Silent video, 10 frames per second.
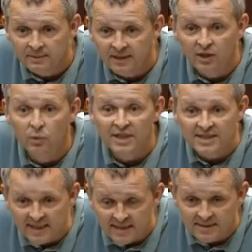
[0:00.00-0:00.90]
They don't
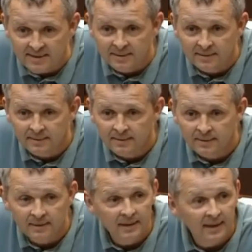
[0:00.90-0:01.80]
exist.
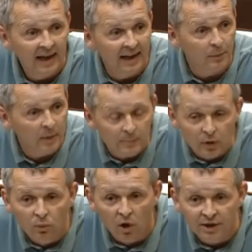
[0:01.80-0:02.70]
And the people
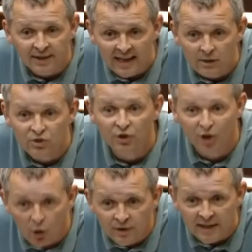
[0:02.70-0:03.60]
who work in the council
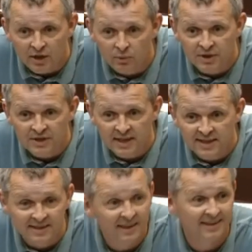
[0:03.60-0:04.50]
know they don't
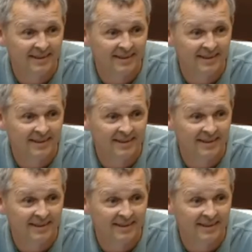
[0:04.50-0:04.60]
exist.